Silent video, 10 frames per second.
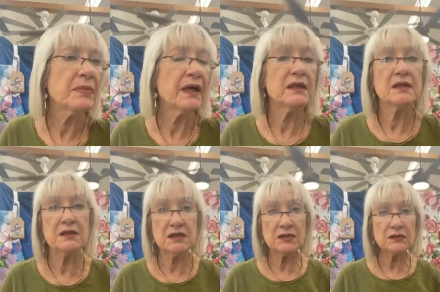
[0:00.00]

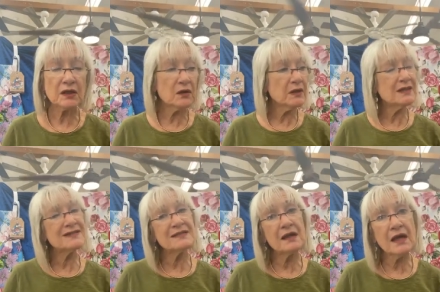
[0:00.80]
But do you know
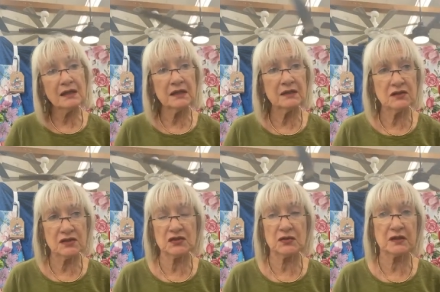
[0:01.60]
it's not
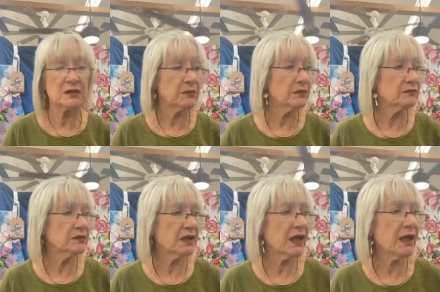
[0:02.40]
indestructible,
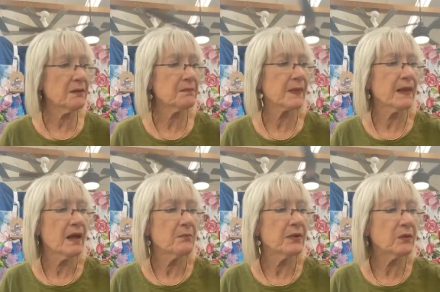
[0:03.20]
okay?
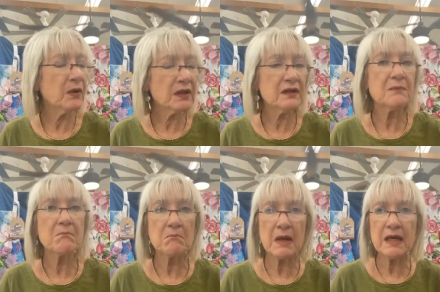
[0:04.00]
But one of the
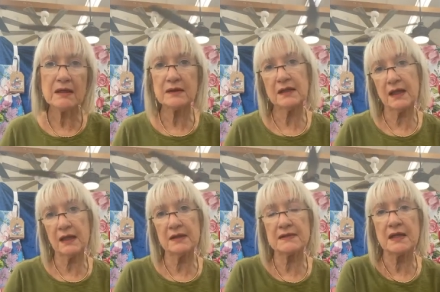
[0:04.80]
main
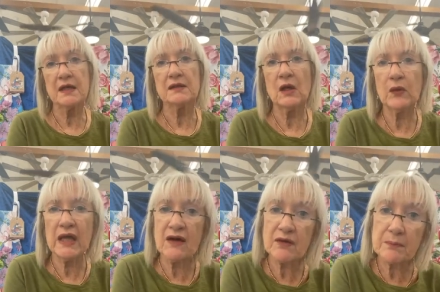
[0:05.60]
things that
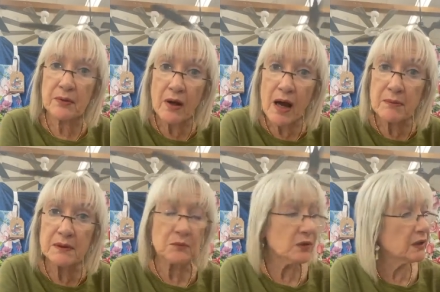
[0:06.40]
we have a
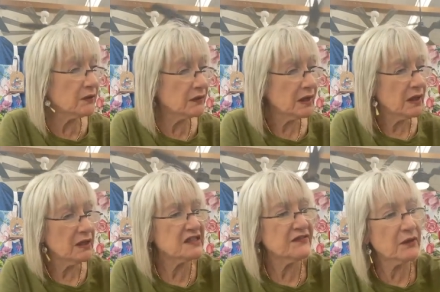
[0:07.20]
problem with
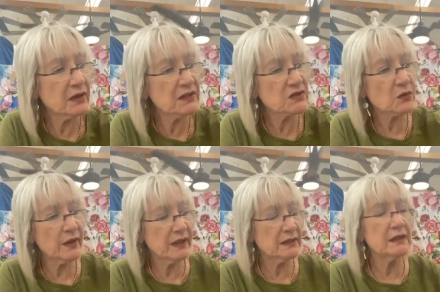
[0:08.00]
as far as
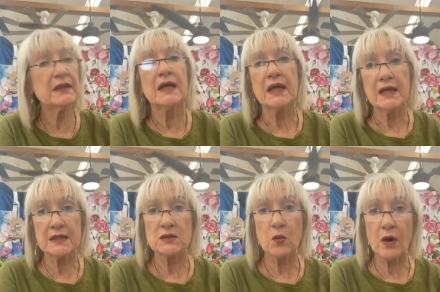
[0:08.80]
granite
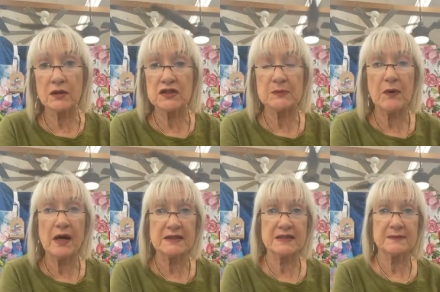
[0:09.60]
is water
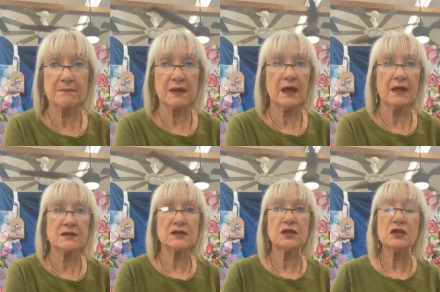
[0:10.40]
spots. Okay,
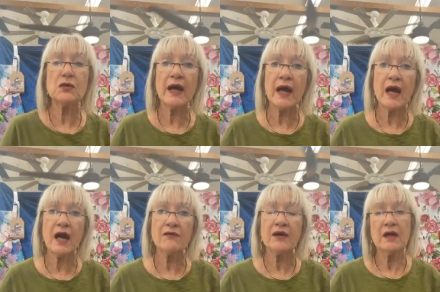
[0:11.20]
so you
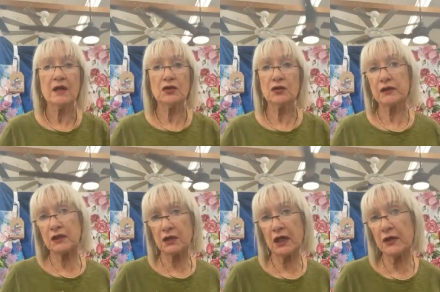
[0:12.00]
have your
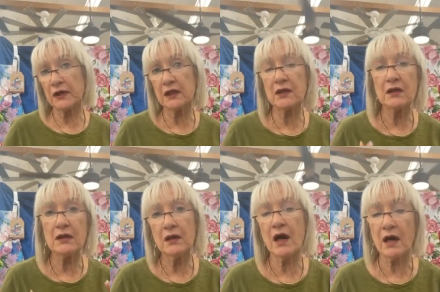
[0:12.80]
Keurig
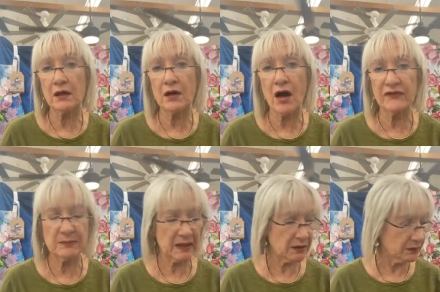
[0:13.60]

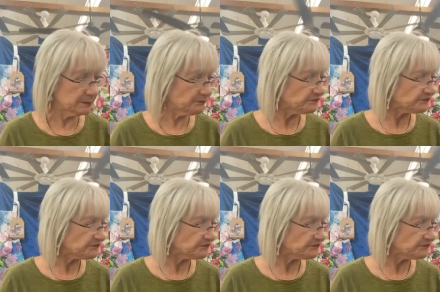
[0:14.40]
coffee maker,